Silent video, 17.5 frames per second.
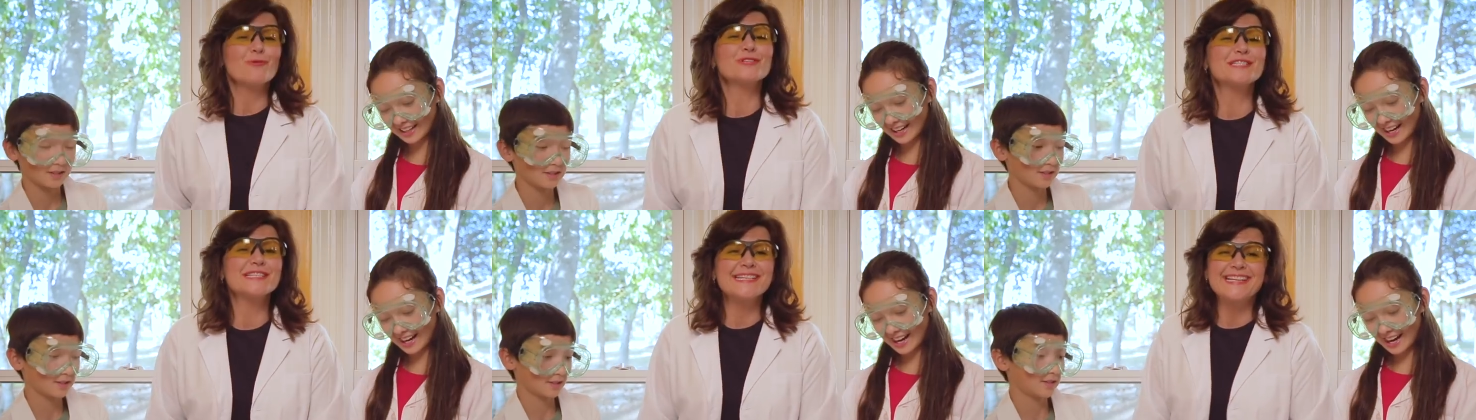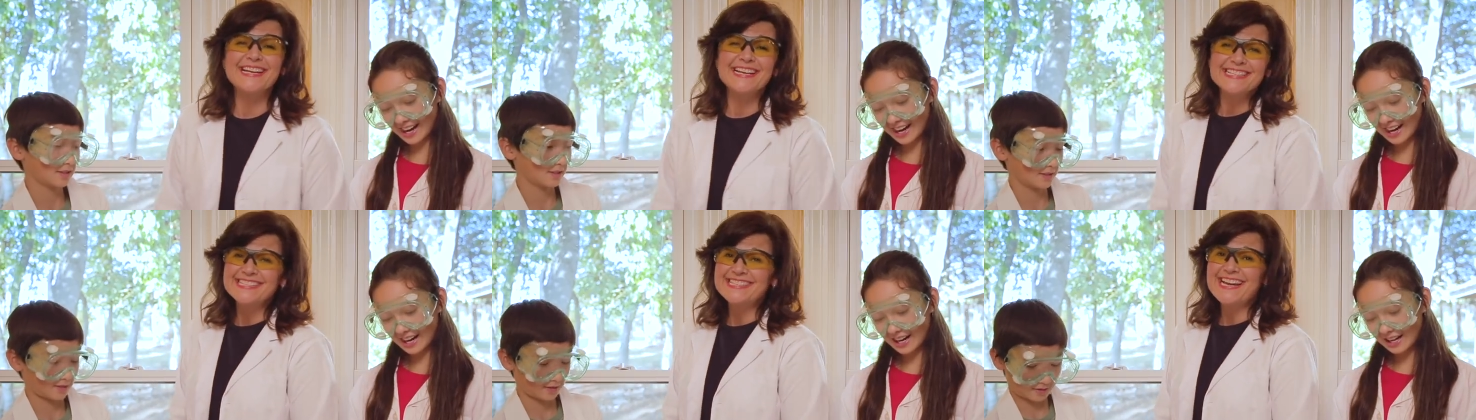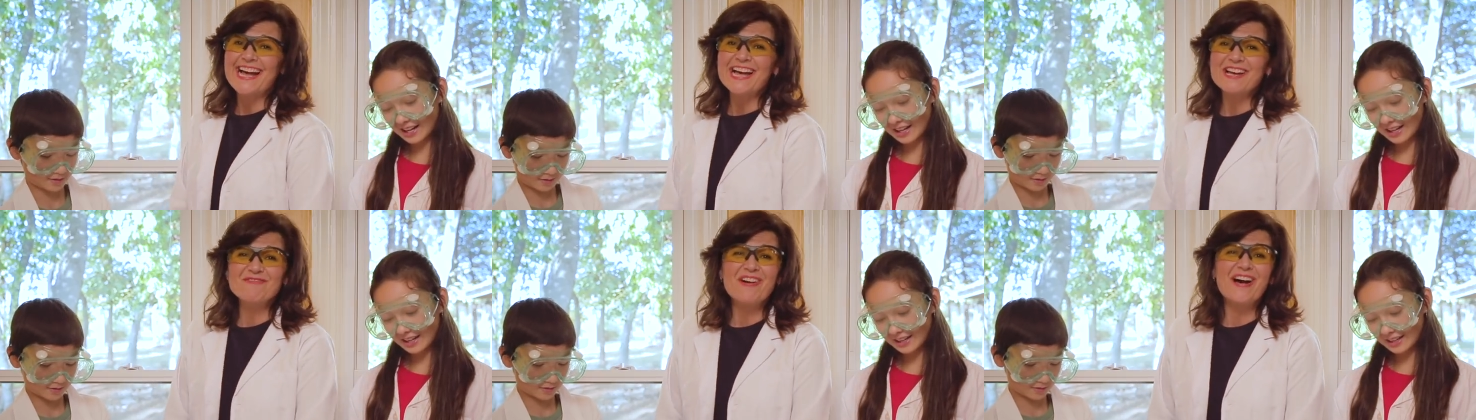Speaker 1: We'll see you next
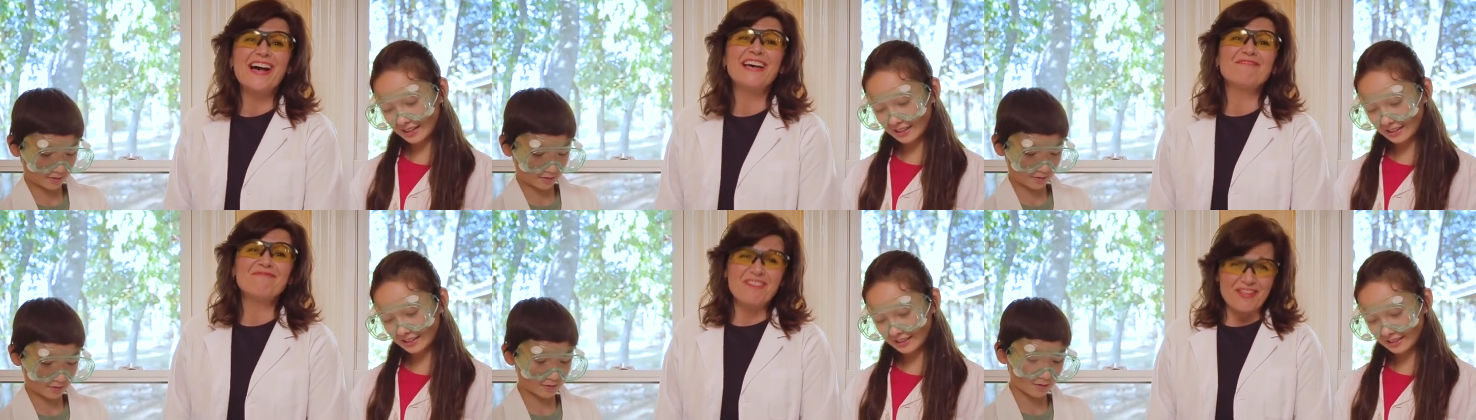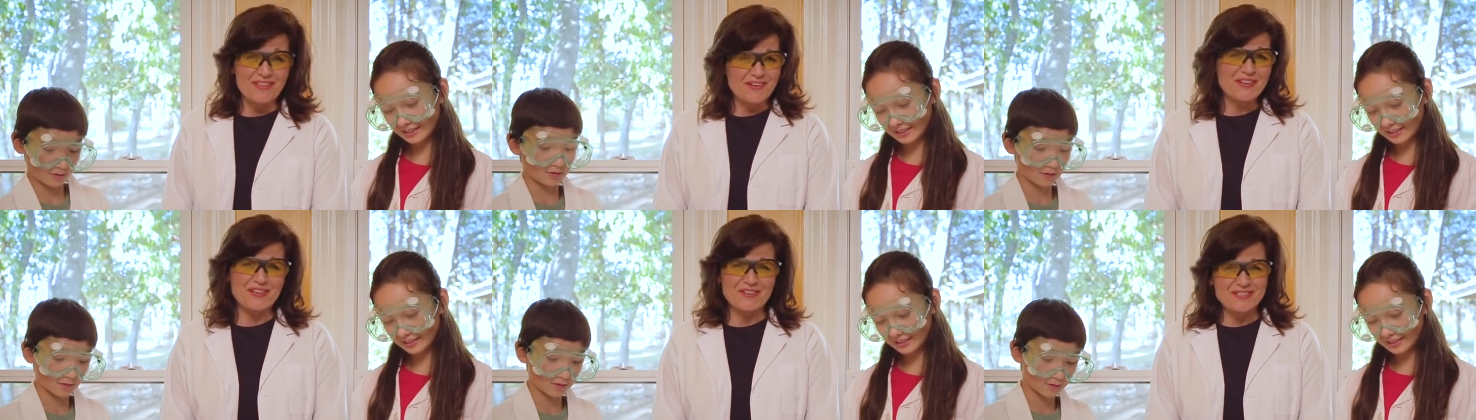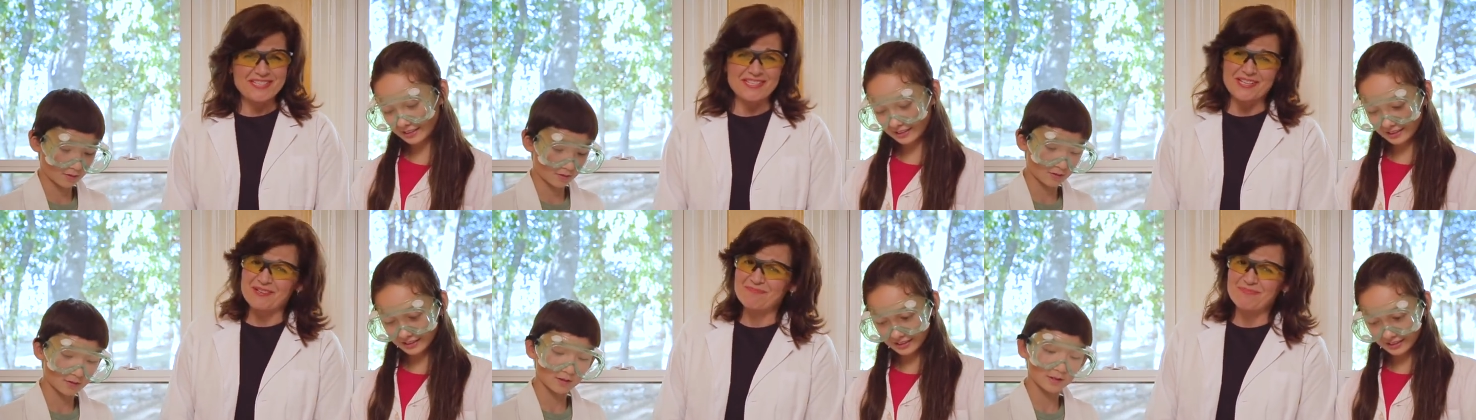time on Mother
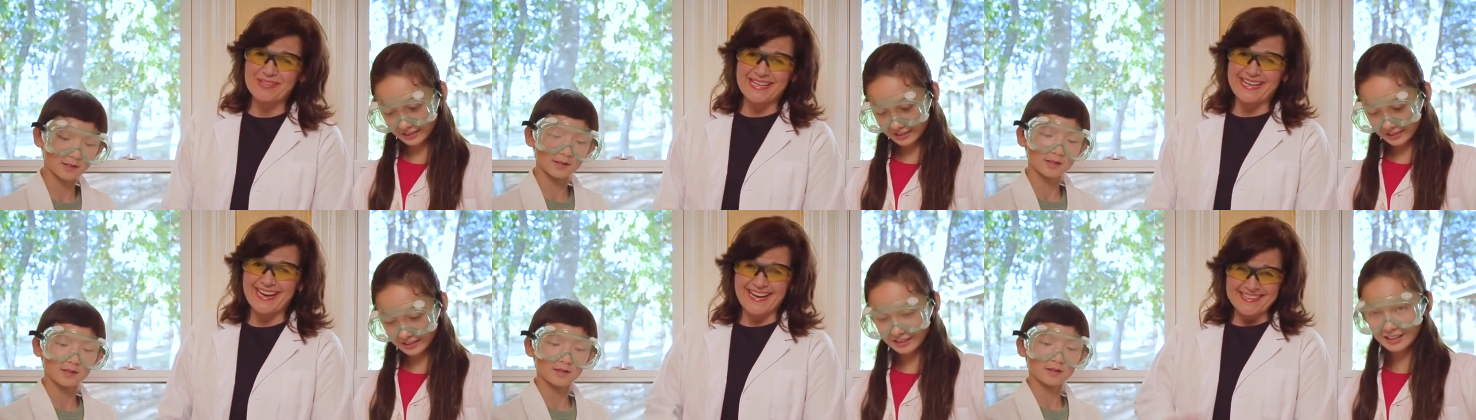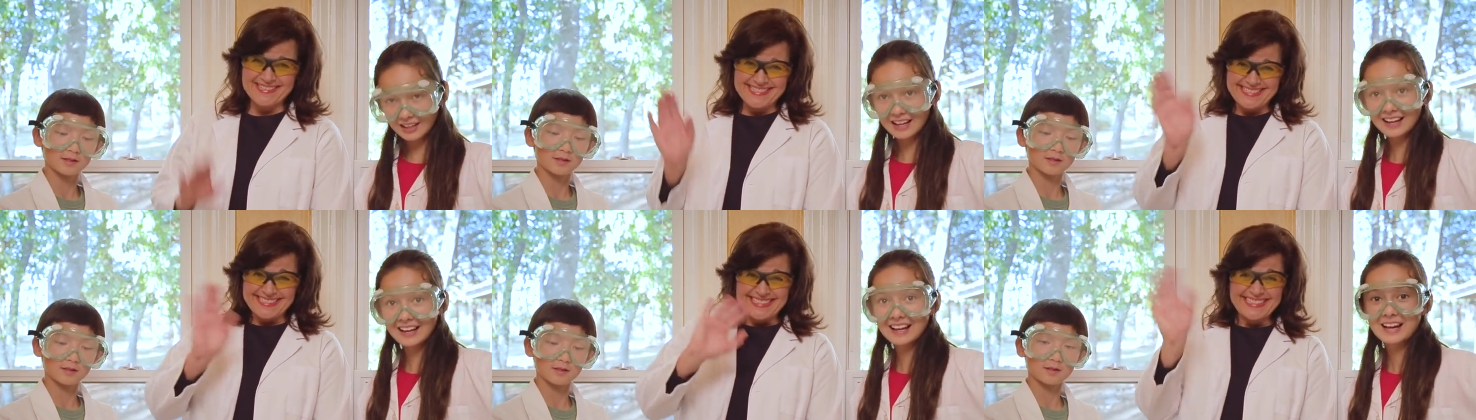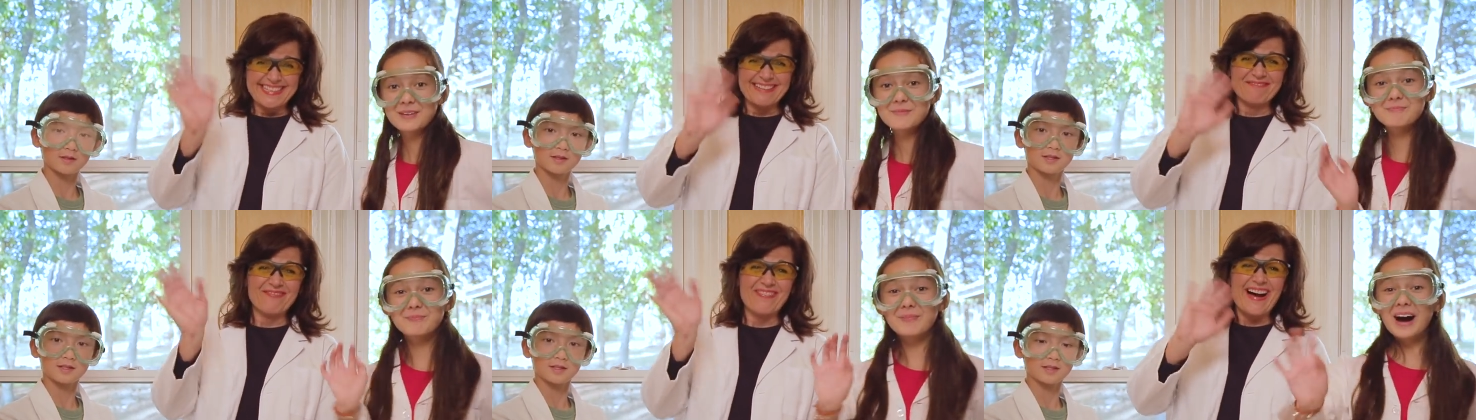Goose Club Playhouse.
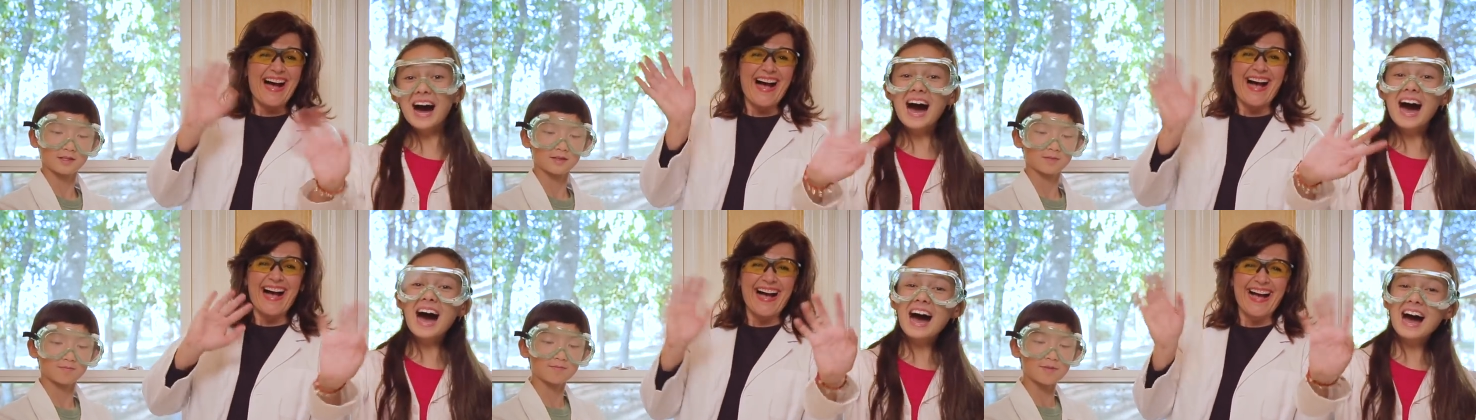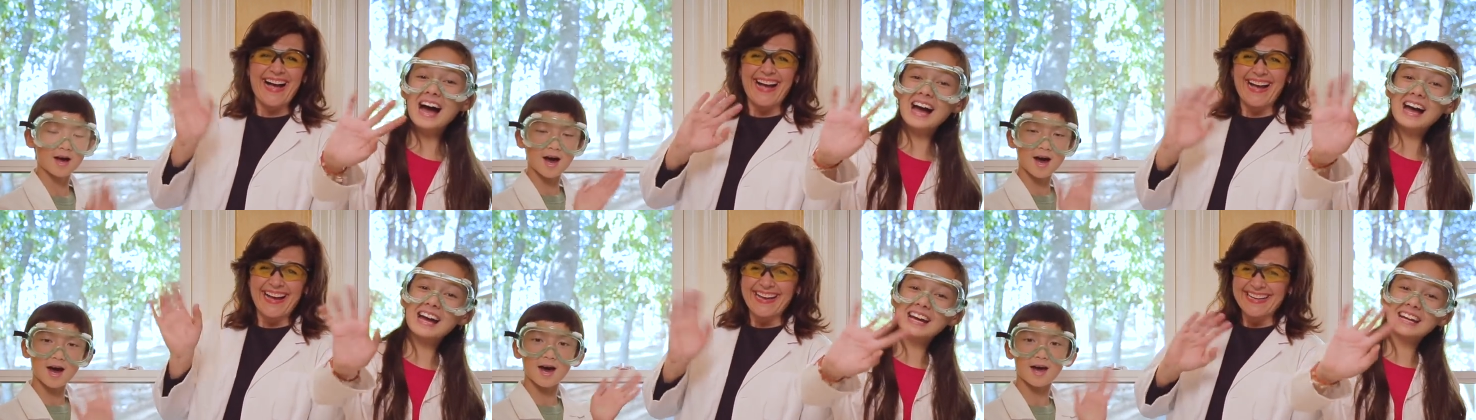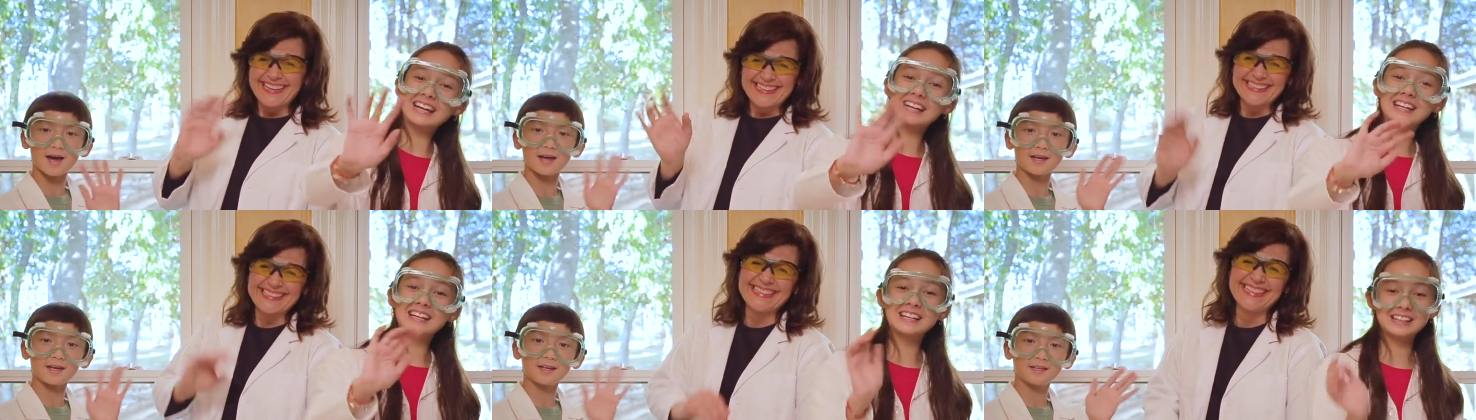
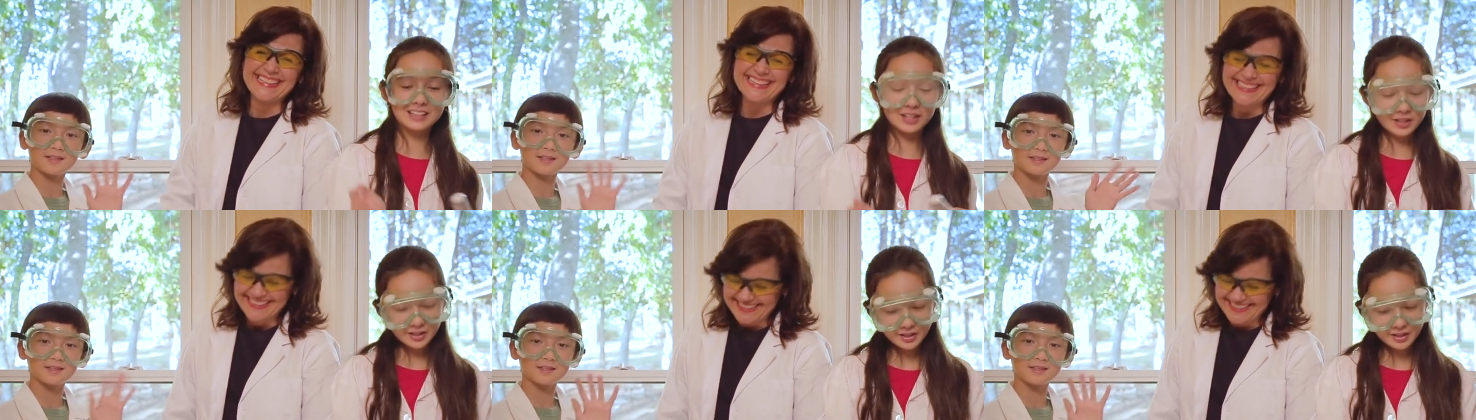Bye!